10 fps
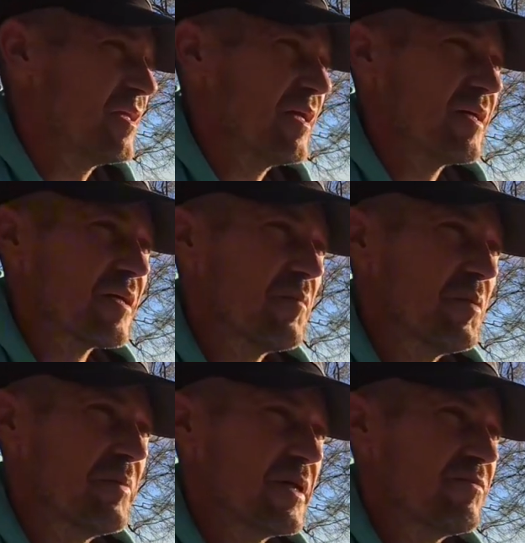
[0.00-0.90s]
They had a
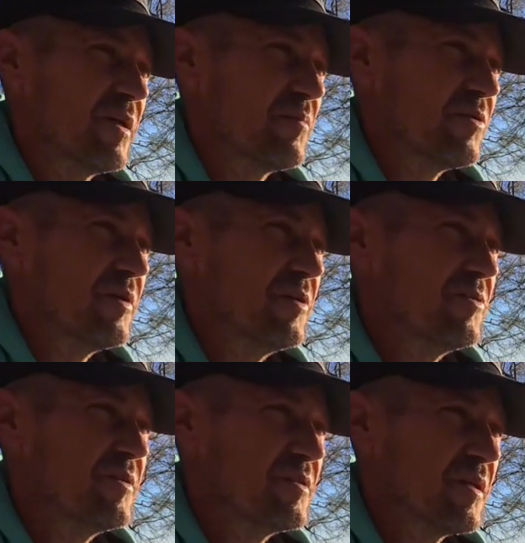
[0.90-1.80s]
couple big family
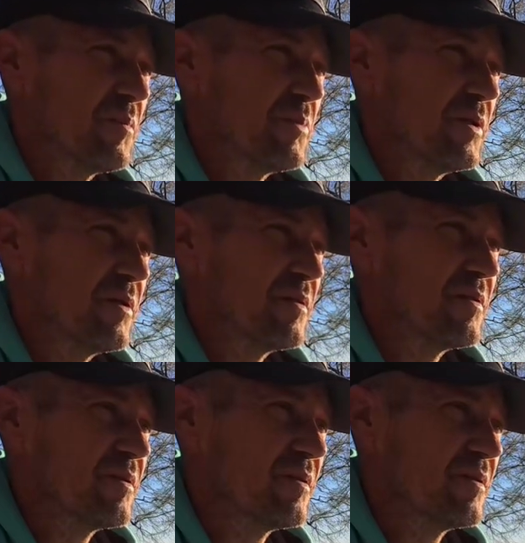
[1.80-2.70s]
reunions up here
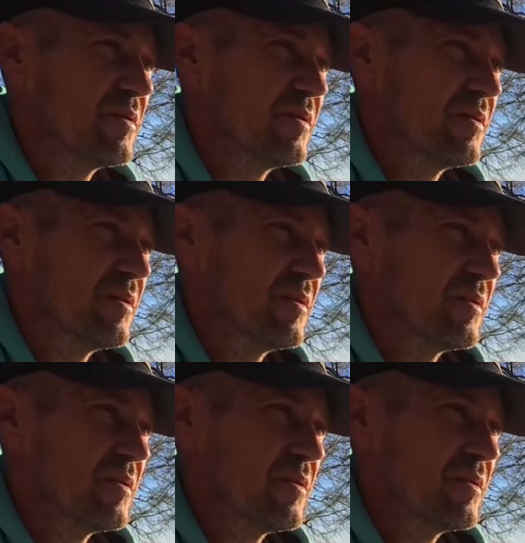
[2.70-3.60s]

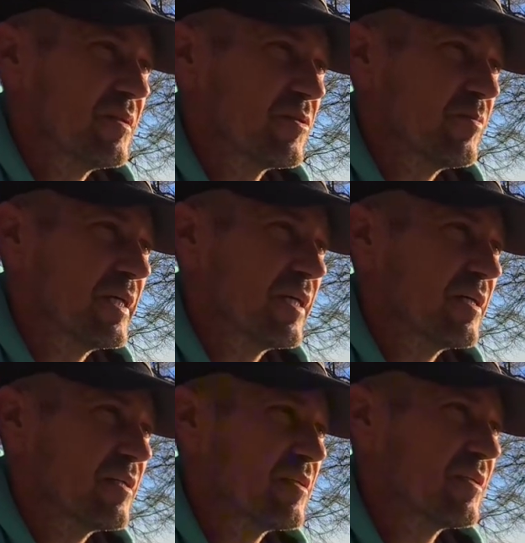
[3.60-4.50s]
this
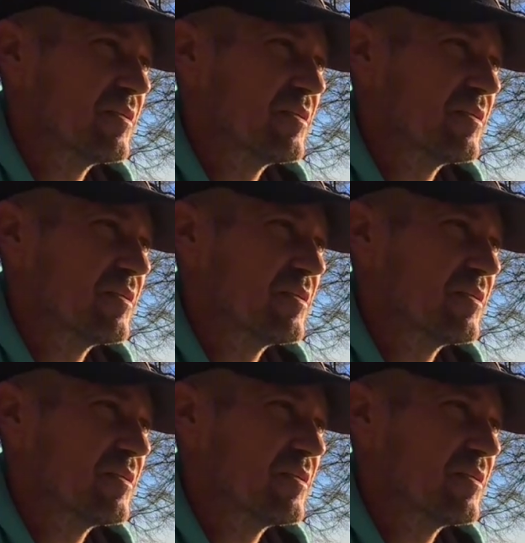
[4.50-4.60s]
weekend.